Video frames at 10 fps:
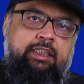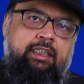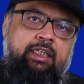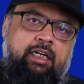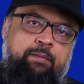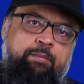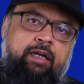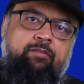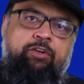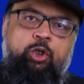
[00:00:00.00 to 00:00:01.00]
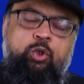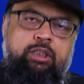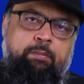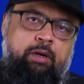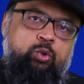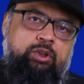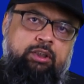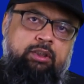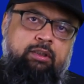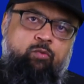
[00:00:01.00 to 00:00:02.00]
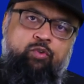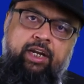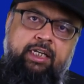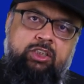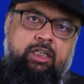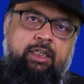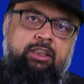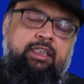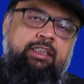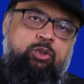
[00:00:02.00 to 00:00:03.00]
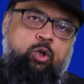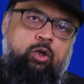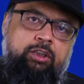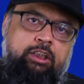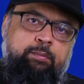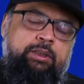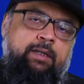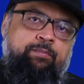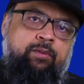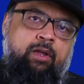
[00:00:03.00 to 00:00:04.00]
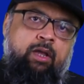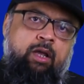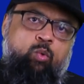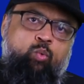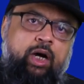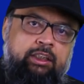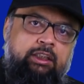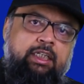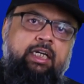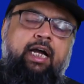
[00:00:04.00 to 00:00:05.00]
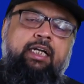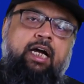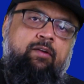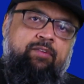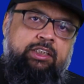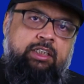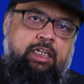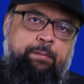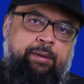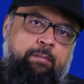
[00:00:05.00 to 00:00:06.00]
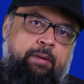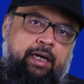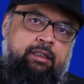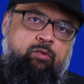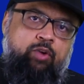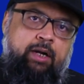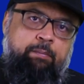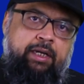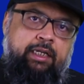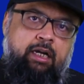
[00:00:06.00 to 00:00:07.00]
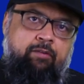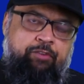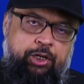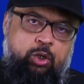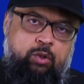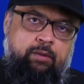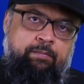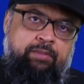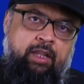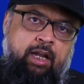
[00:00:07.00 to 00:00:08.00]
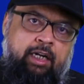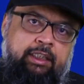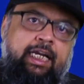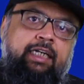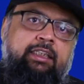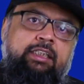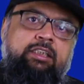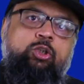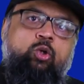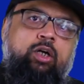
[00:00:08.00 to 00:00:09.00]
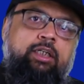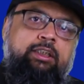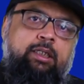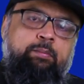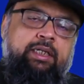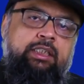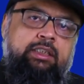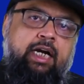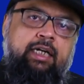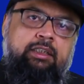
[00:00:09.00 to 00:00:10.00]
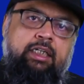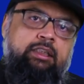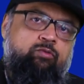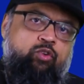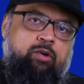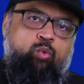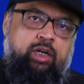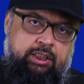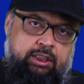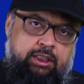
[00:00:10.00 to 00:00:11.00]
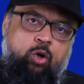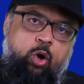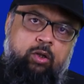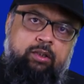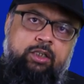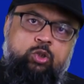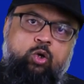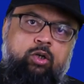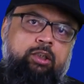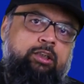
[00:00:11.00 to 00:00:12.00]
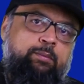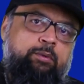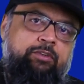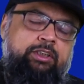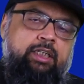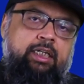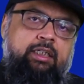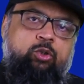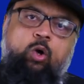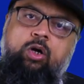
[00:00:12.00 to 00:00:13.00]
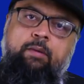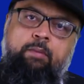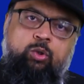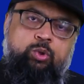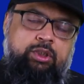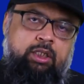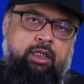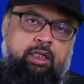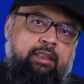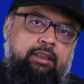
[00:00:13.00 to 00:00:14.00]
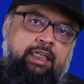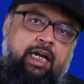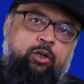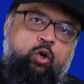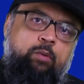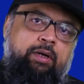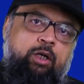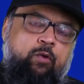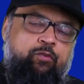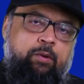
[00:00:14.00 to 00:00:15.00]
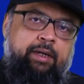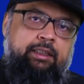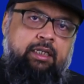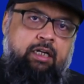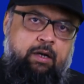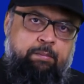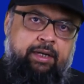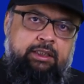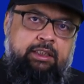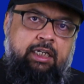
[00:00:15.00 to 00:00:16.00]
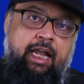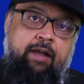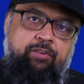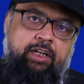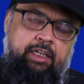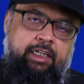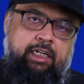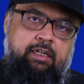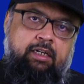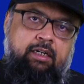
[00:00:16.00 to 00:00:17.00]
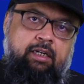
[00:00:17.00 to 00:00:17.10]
that there are many videos about uh, various countries' scholarships. One thing I always keep in mind when making a video that this scholarship is not just for once. All the scholarships which I talk about they are normally offered by the governments every year.